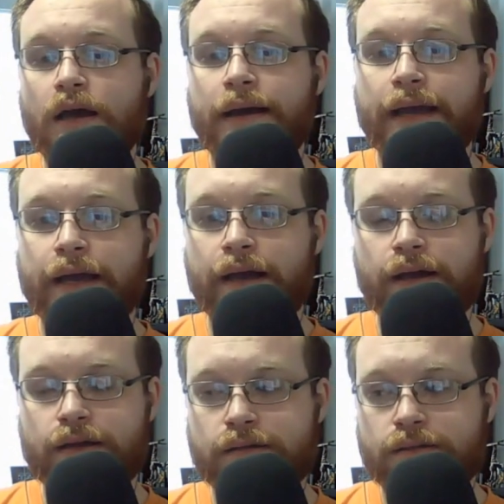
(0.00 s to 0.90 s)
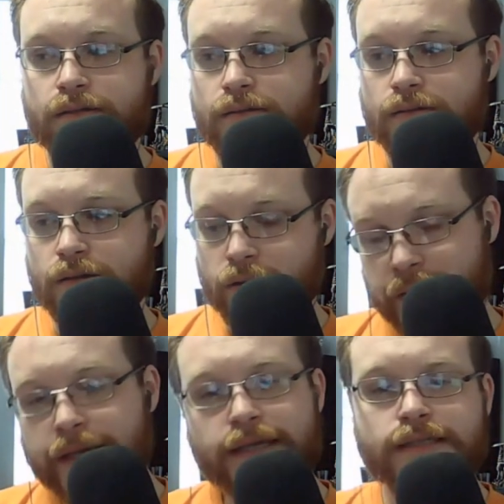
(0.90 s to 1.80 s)
And the
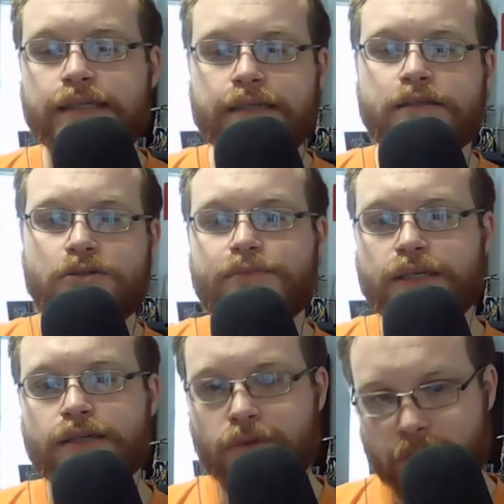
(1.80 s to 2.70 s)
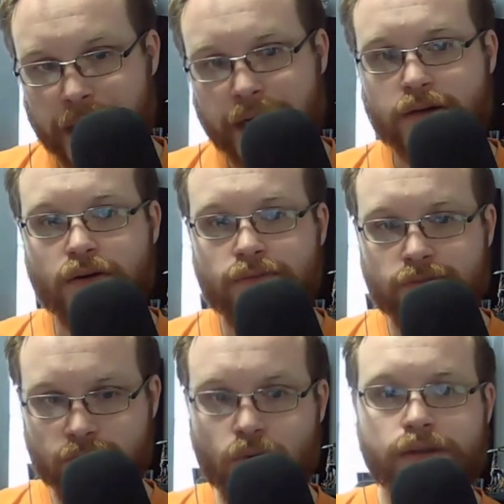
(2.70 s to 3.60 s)
Hurricanes need to be prepared
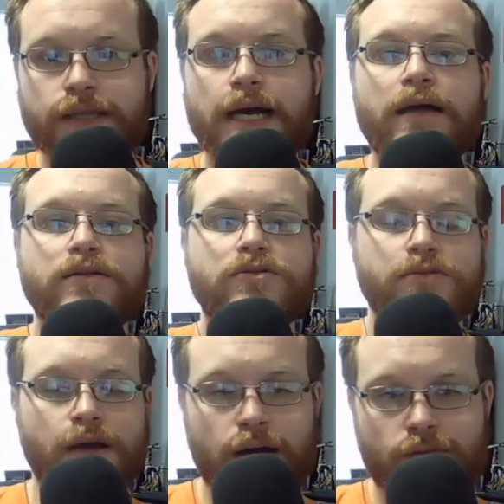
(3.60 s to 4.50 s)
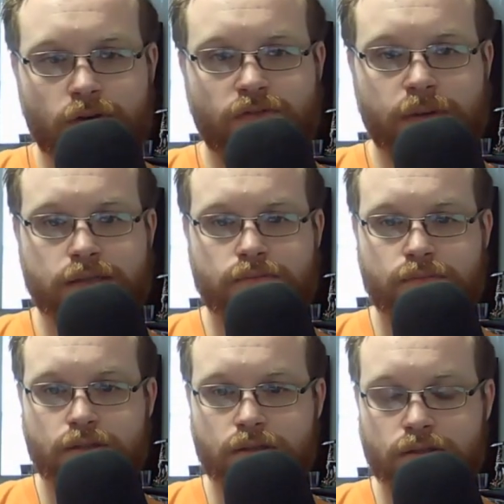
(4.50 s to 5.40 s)
for that. Do not fall victim
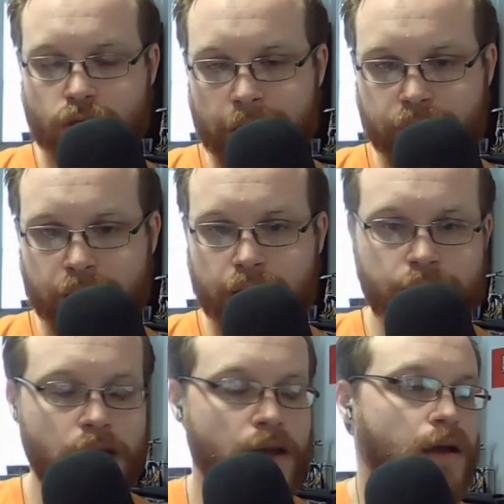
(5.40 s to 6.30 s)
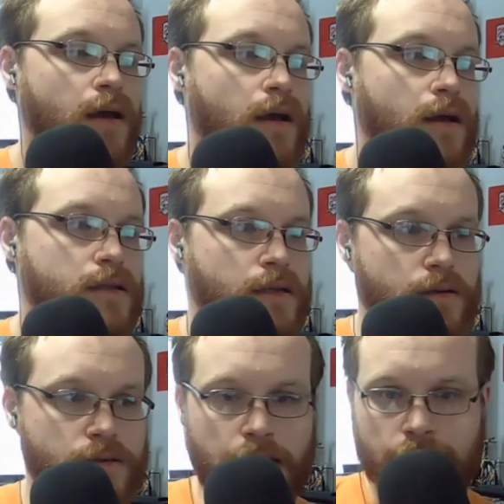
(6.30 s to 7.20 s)
to the trap game. You
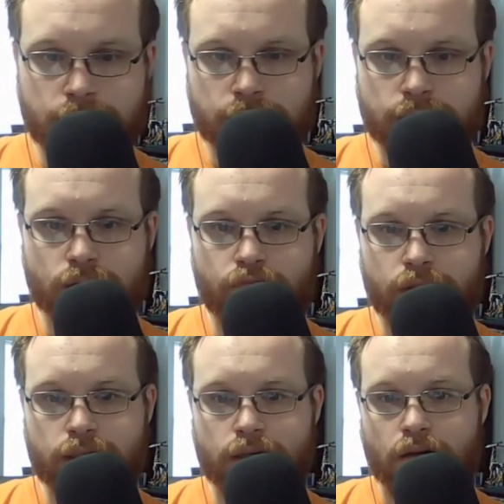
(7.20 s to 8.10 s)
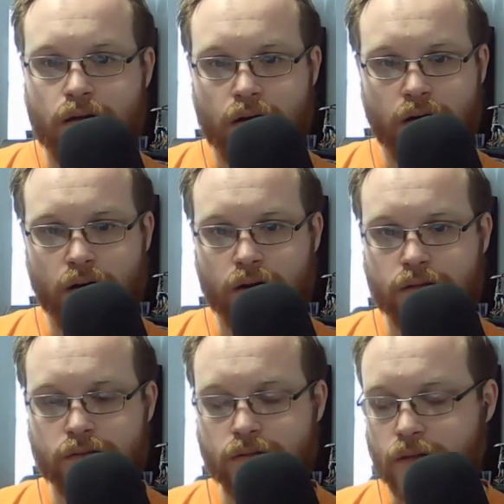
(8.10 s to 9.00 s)
know, guys need to be
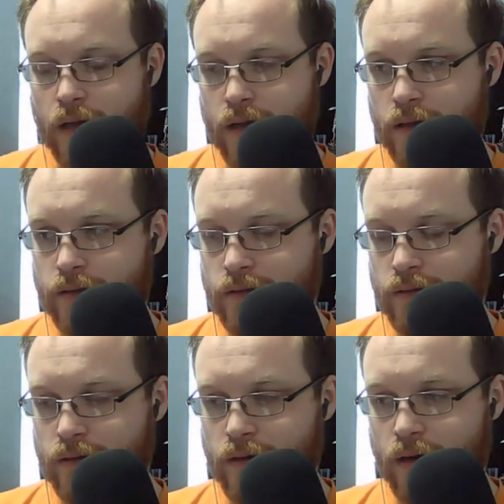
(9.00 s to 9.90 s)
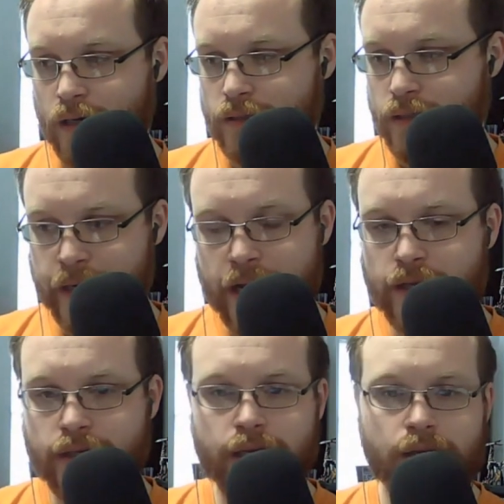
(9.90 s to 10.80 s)
on their A
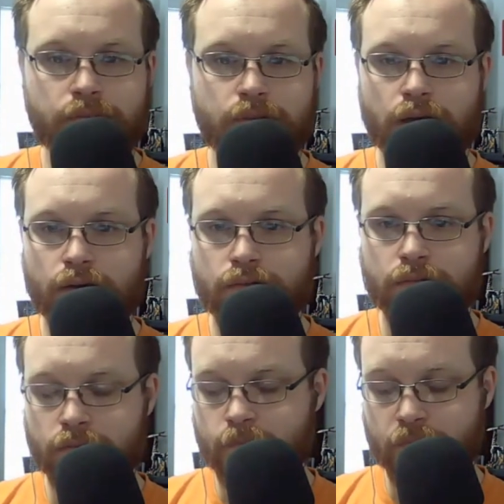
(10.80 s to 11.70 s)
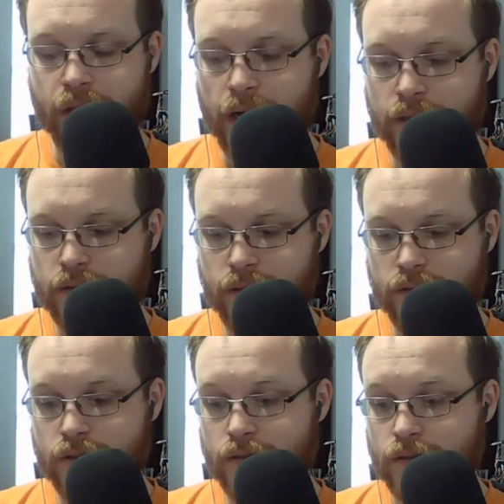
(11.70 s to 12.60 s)
game, you know, not, you know,
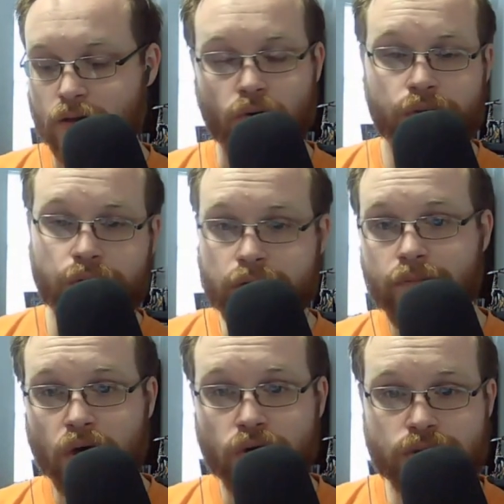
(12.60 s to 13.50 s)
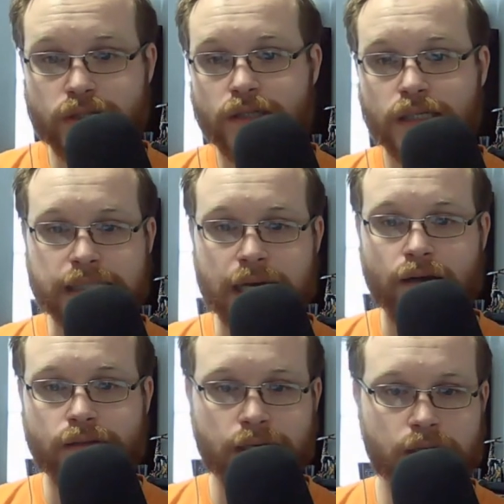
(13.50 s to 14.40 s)
just going through the motions
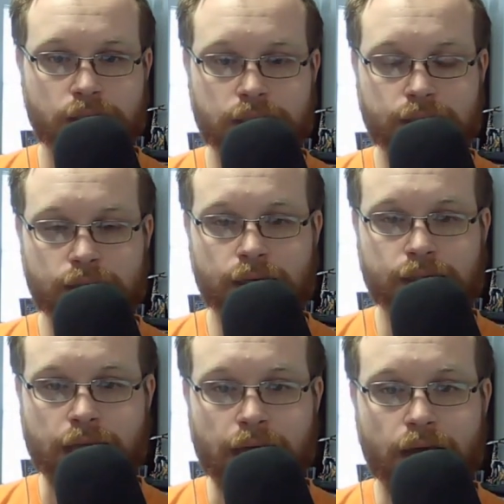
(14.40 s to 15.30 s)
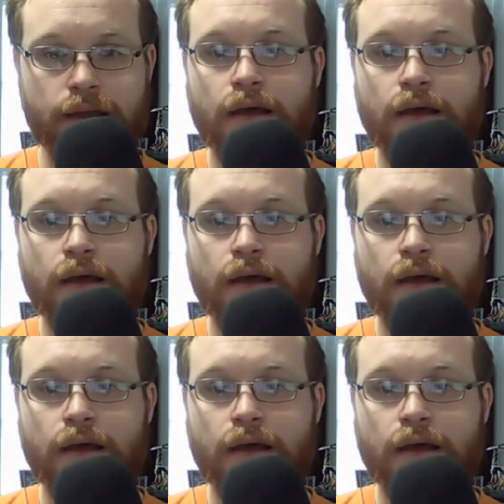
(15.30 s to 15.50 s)
out there or anything like that.